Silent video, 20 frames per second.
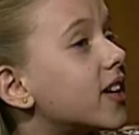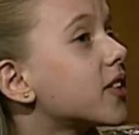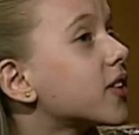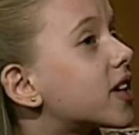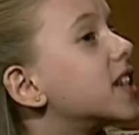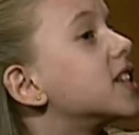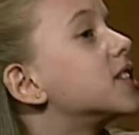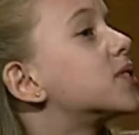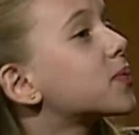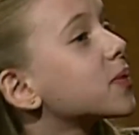real
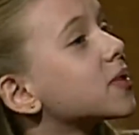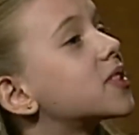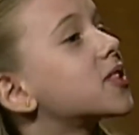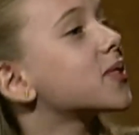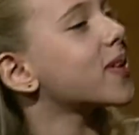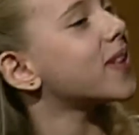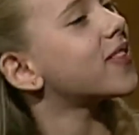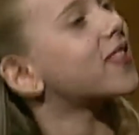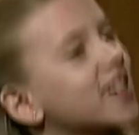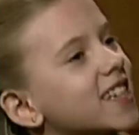acting.
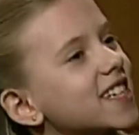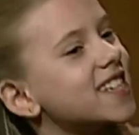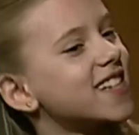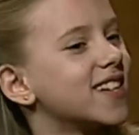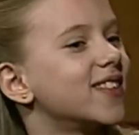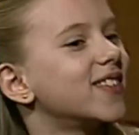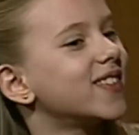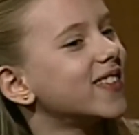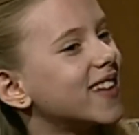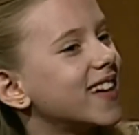
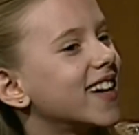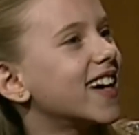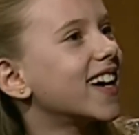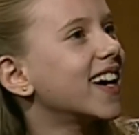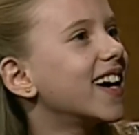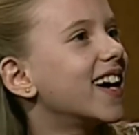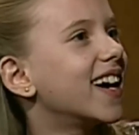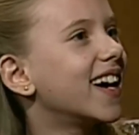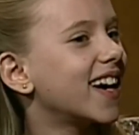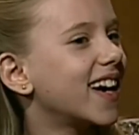
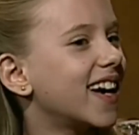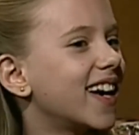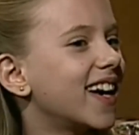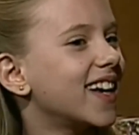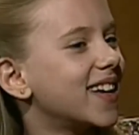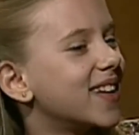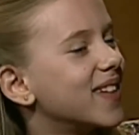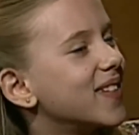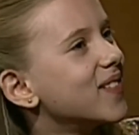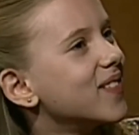With her
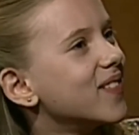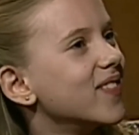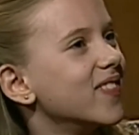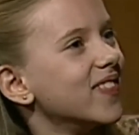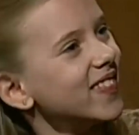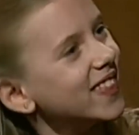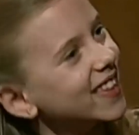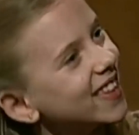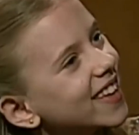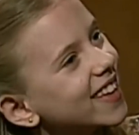parents'
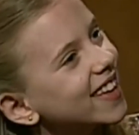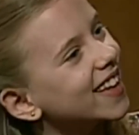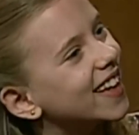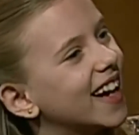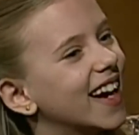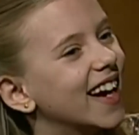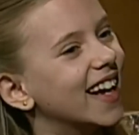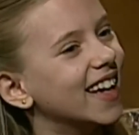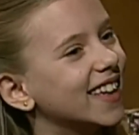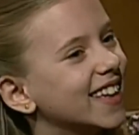support,
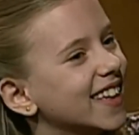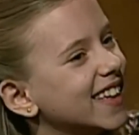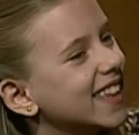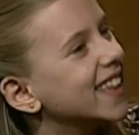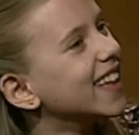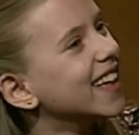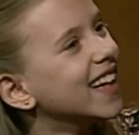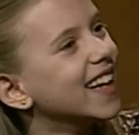Scarlett entered a